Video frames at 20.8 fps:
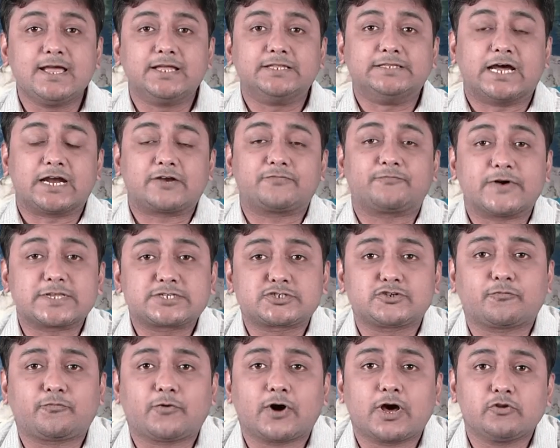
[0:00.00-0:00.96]
that first
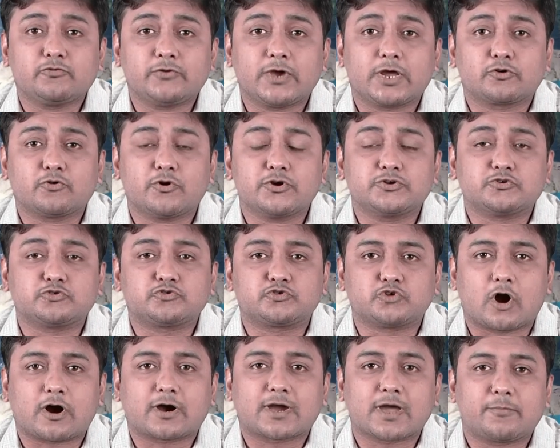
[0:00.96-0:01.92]
of all we are going to
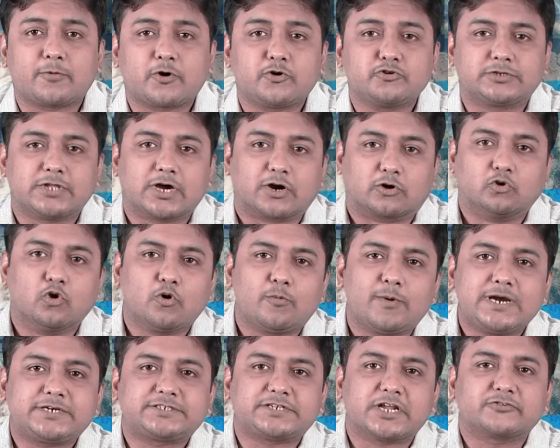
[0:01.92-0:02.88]
talk about the
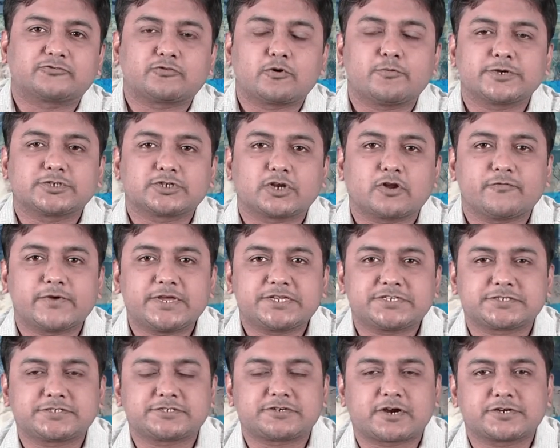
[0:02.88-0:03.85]
global transformation of age
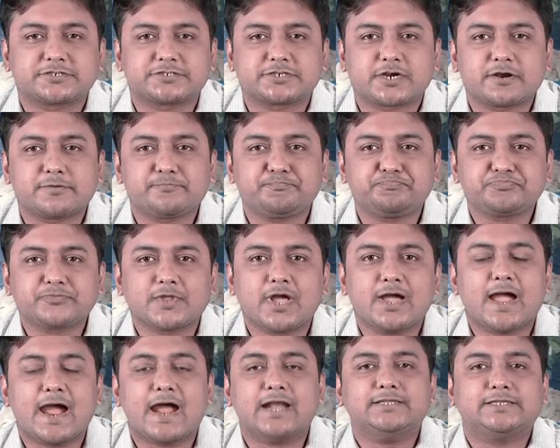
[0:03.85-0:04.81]
structure,
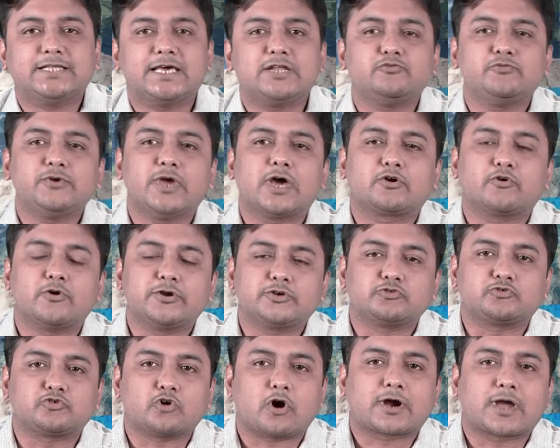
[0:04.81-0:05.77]
and then we are going to
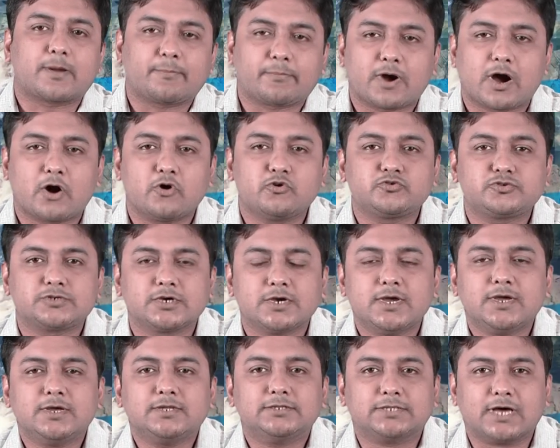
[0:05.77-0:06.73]
talk about
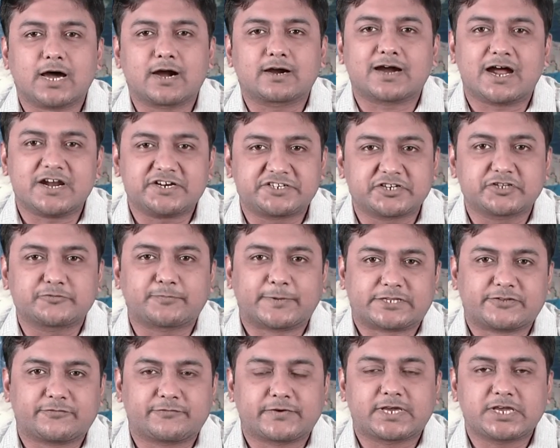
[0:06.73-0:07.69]
the country
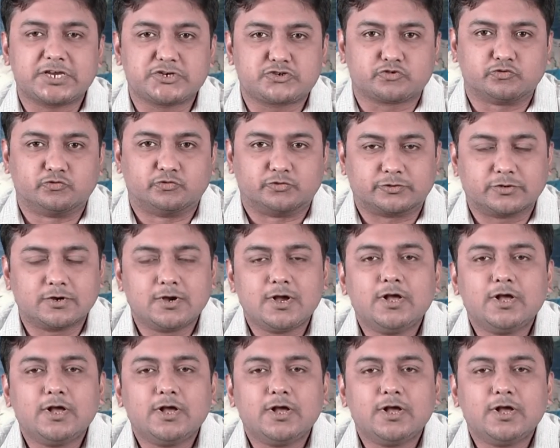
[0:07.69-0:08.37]
specific issues.